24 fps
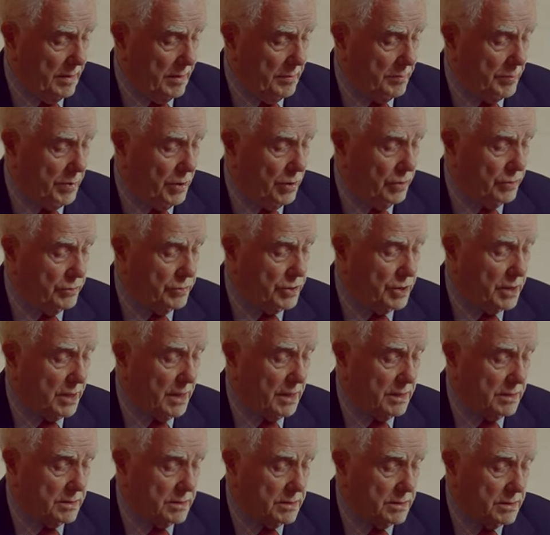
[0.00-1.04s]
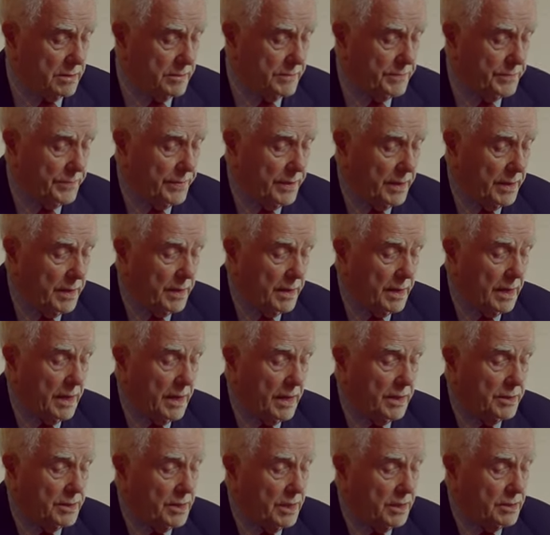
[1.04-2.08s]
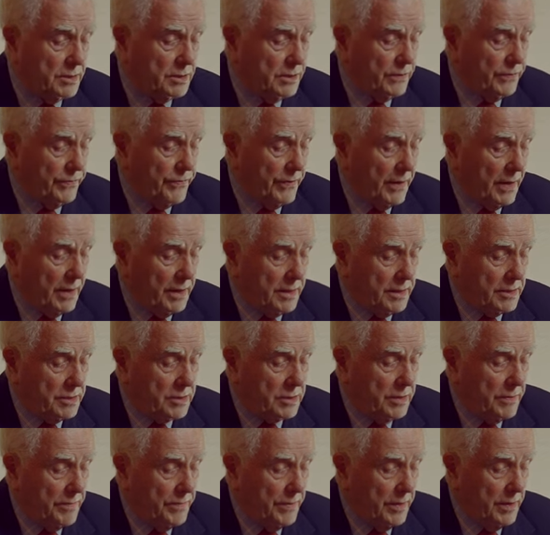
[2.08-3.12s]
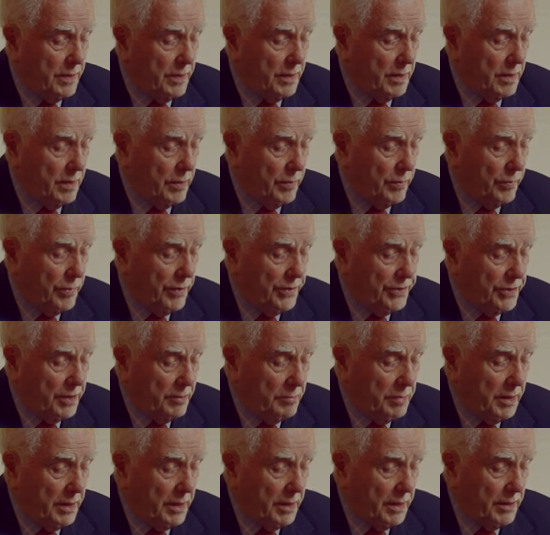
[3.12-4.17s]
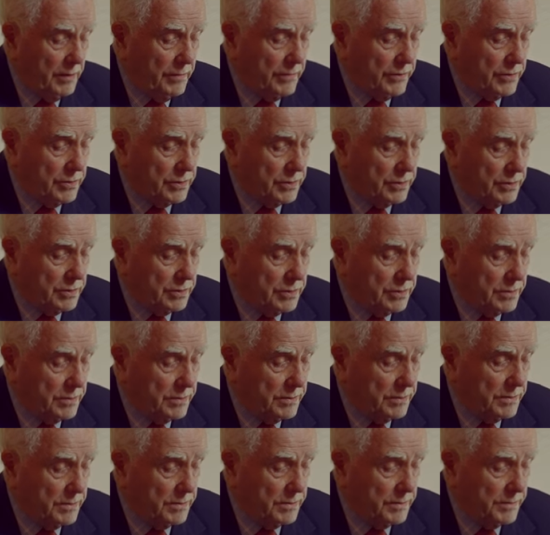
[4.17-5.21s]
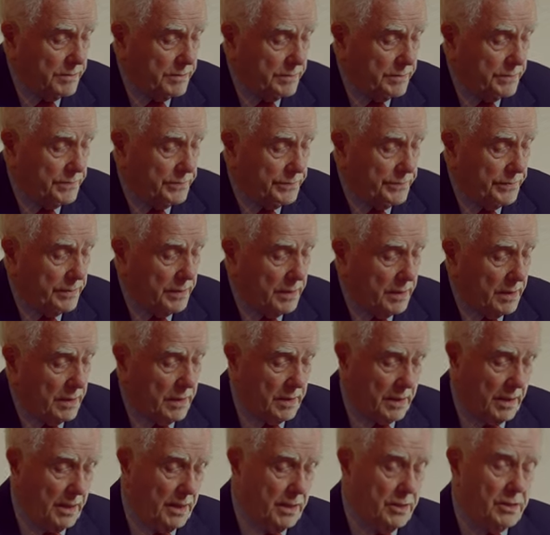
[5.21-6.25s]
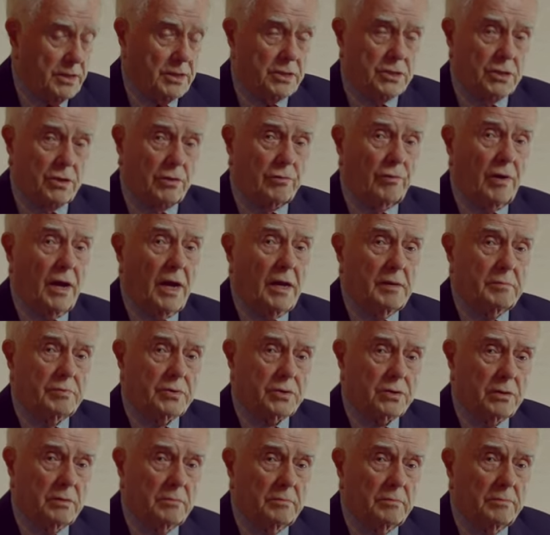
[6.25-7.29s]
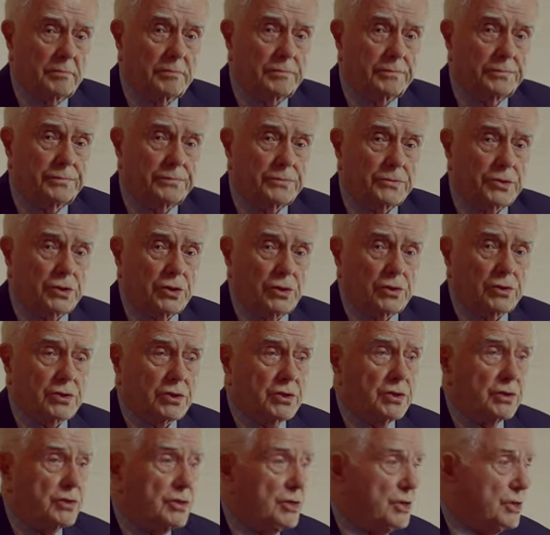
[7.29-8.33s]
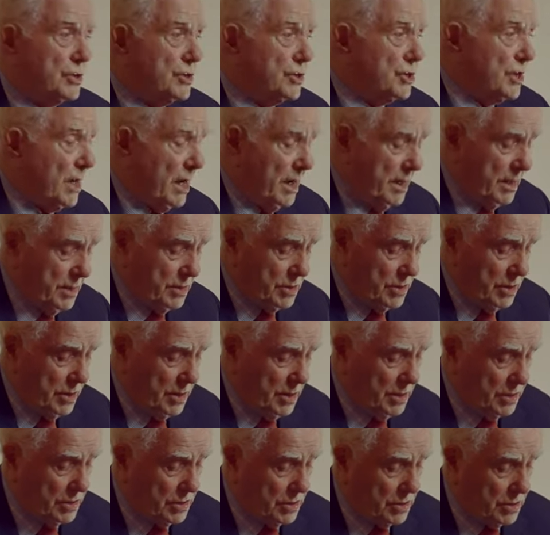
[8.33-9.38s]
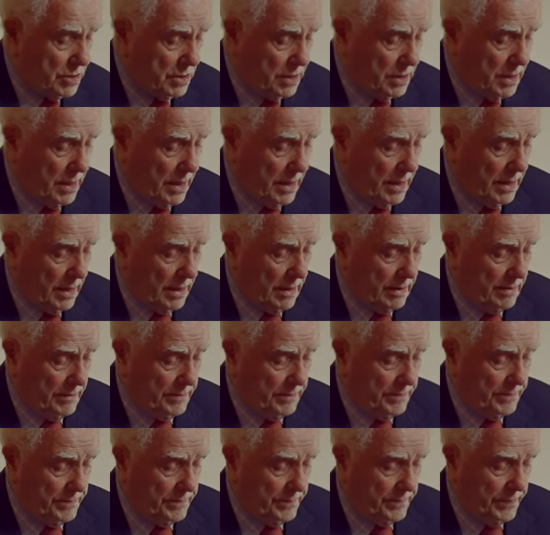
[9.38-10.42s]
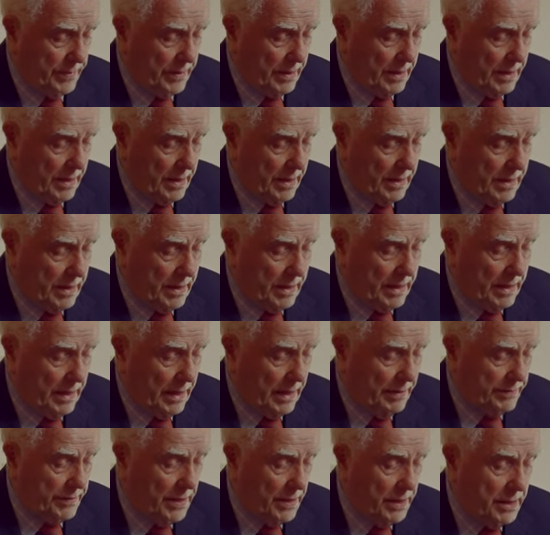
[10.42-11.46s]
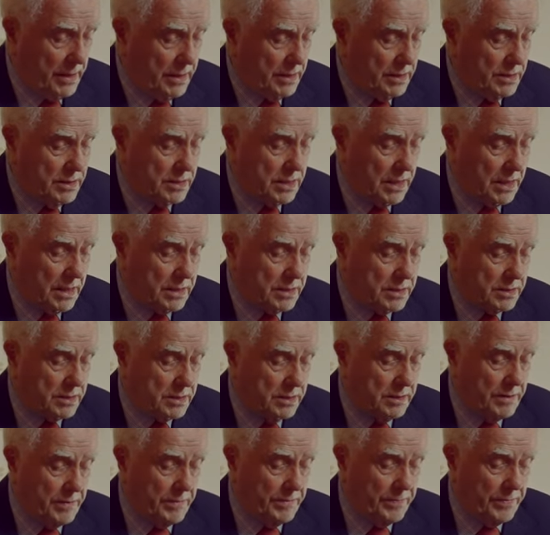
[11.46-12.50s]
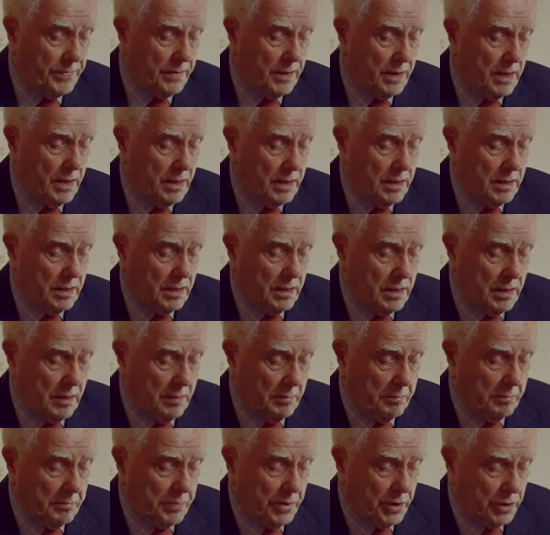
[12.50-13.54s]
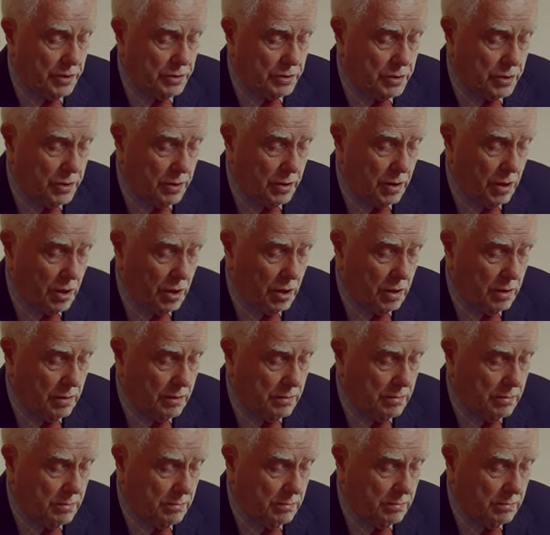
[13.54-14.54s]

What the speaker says: Paul says he identifies with the believers. He describes them just as society is today. And then he says, "But God."